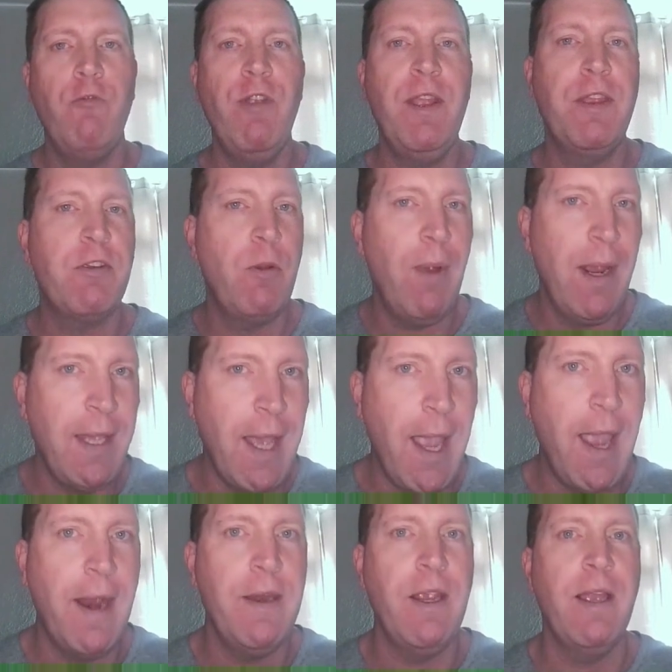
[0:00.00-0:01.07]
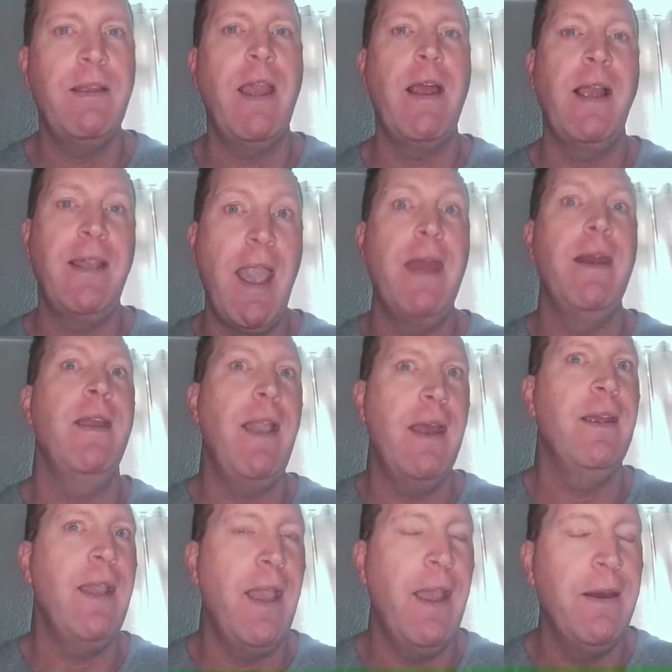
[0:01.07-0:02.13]
read through it again, again,
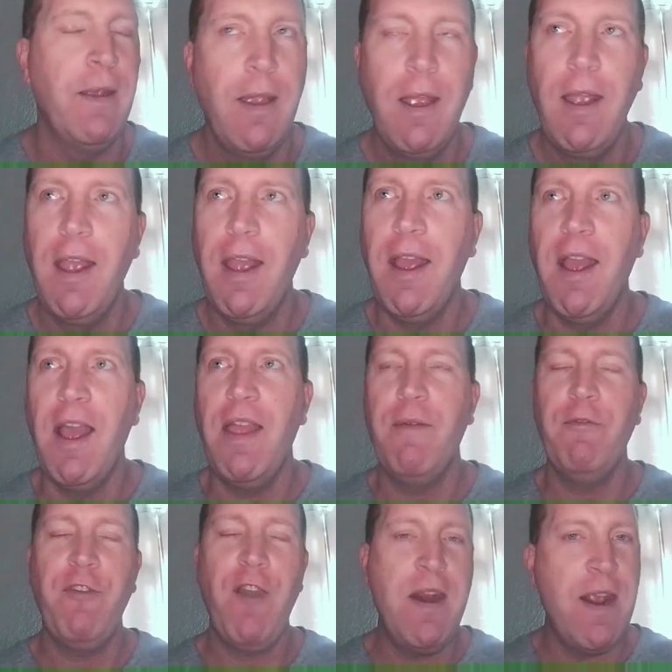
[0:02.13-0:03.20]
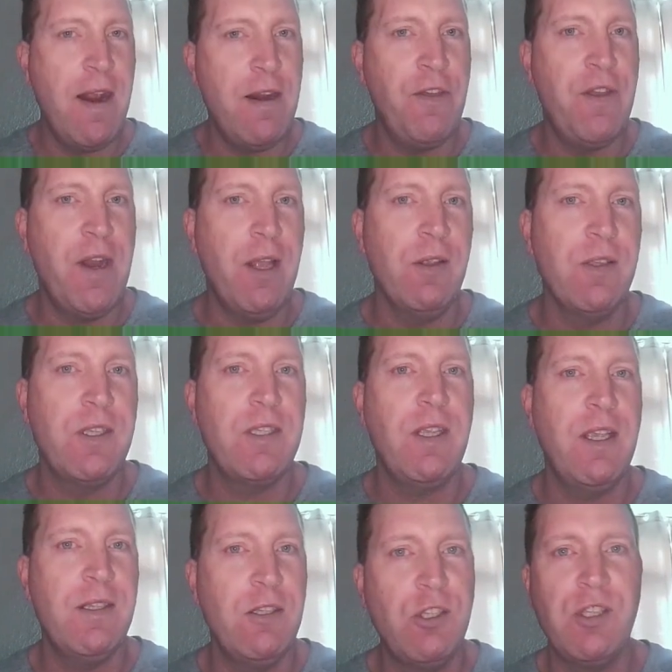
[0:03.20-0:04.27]
and then finding anything
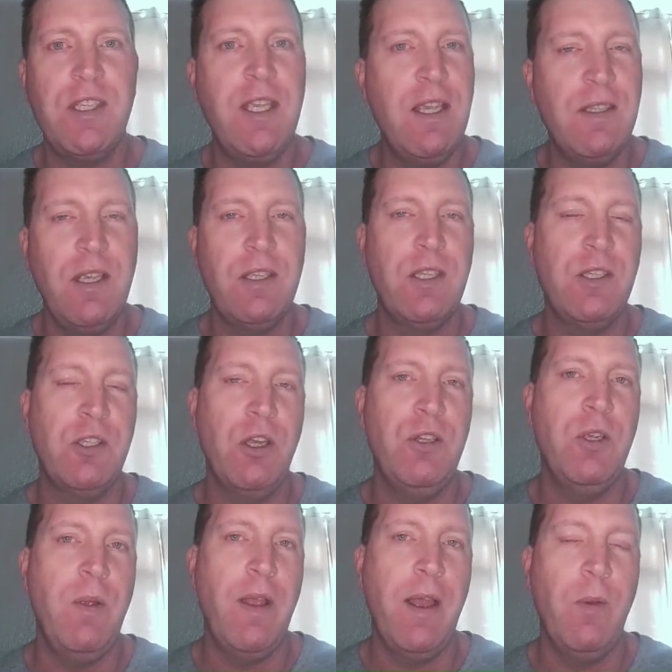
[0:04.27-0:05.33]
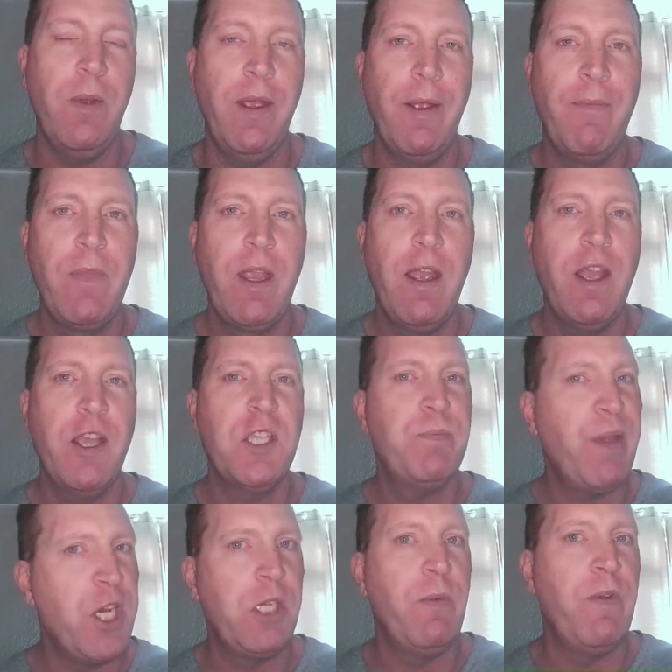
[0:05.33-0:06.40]
else is just easier to sort of do it that way,
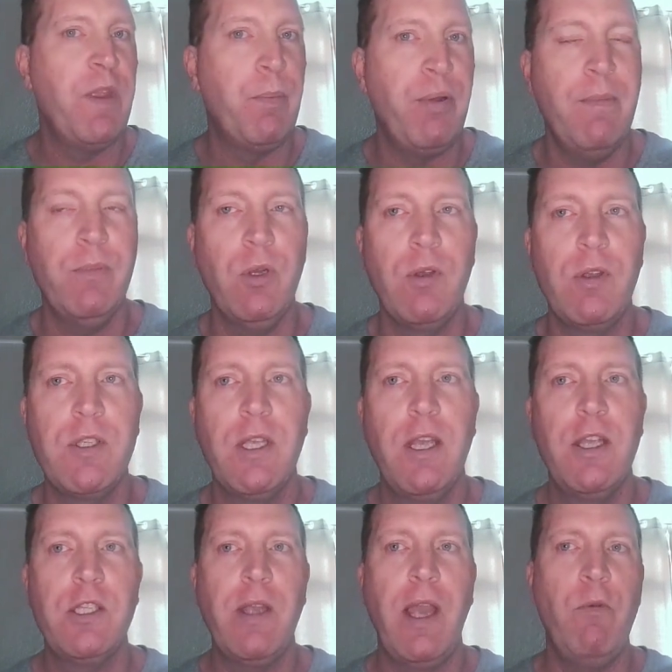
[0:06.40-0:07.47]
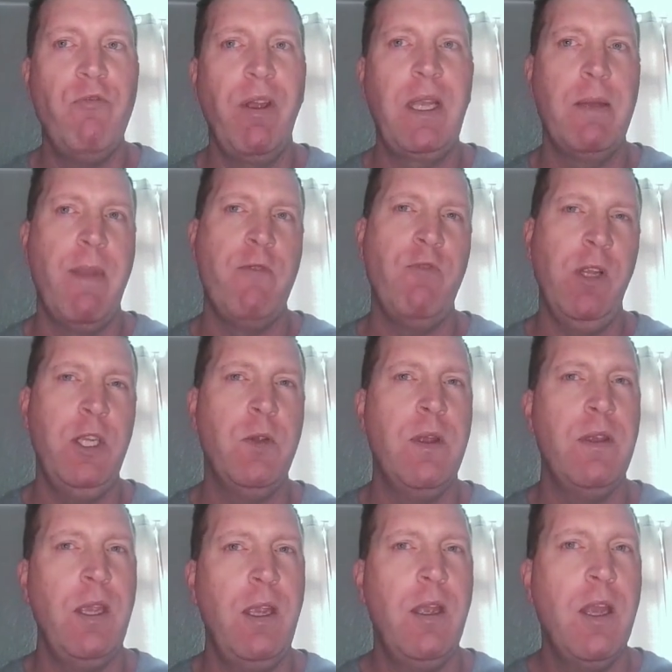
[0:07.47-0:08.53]
especially with the print books. So I would recommend really
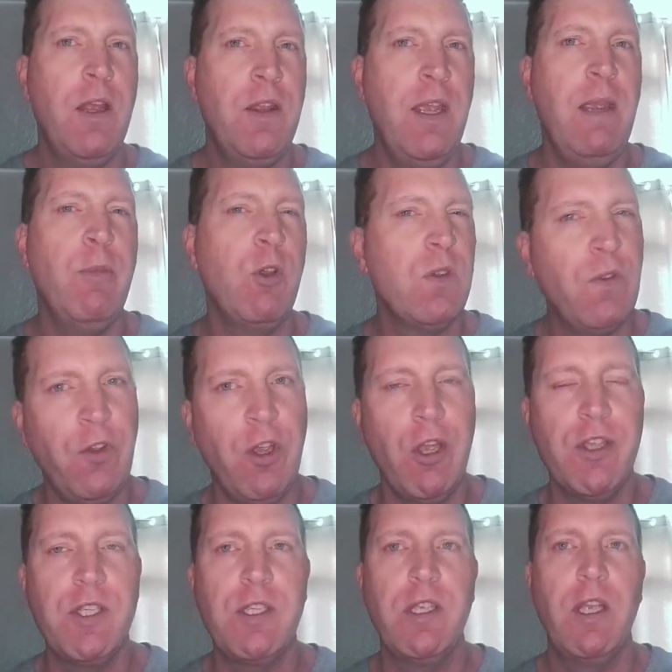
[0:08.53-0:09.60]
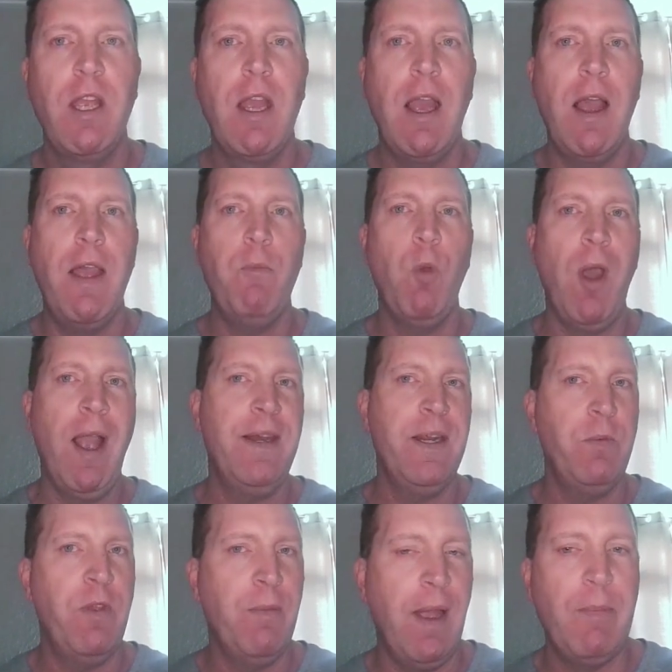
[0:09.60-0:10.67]
doing the ebooks first. And then what
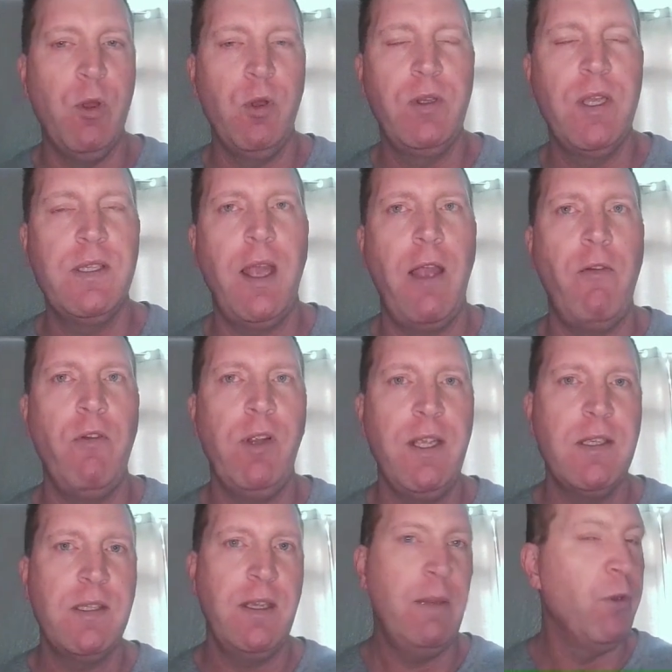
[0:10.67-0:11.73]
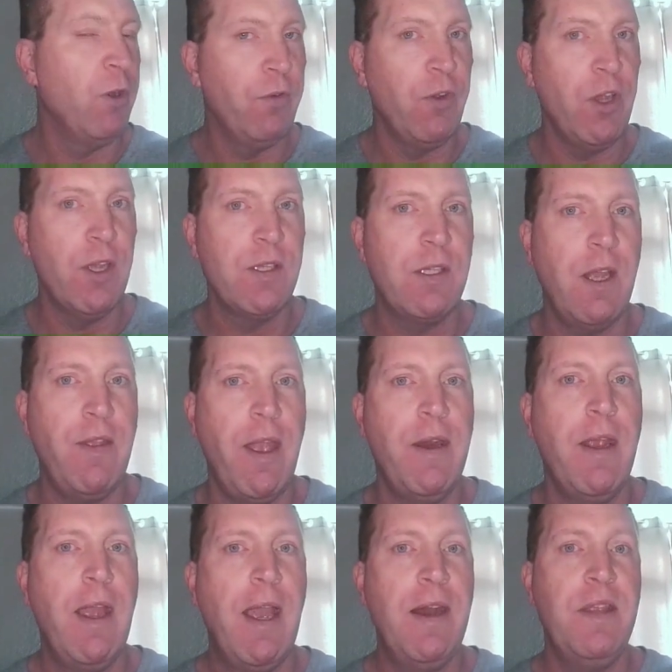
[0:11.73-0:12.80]
I did with my book is I released the ebook first,
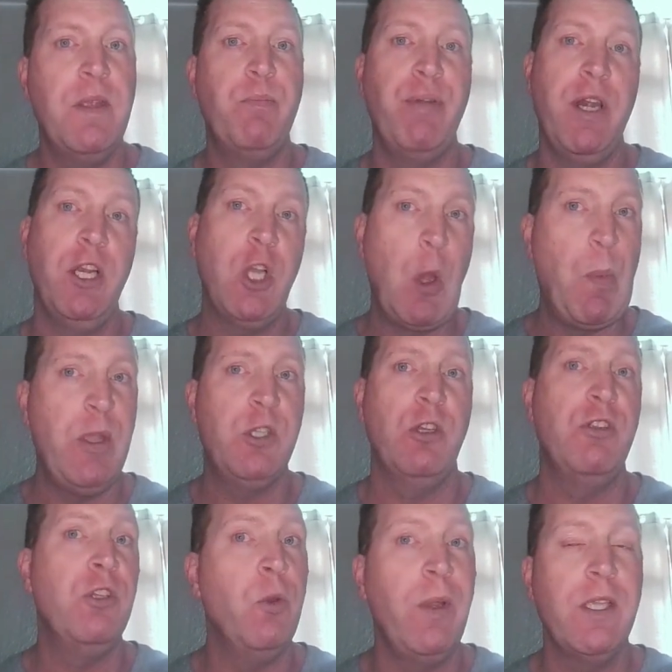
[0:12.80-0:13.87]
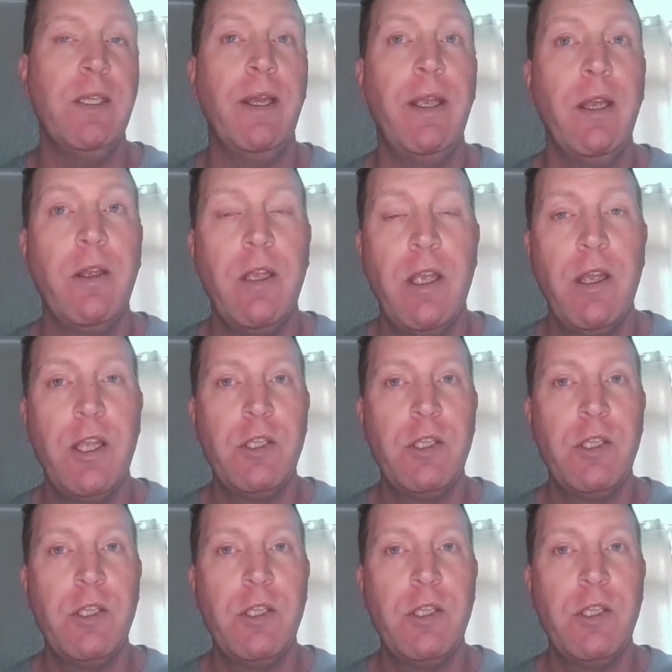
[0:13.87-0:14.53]
and then I did the print copy sort of 2 weeks later.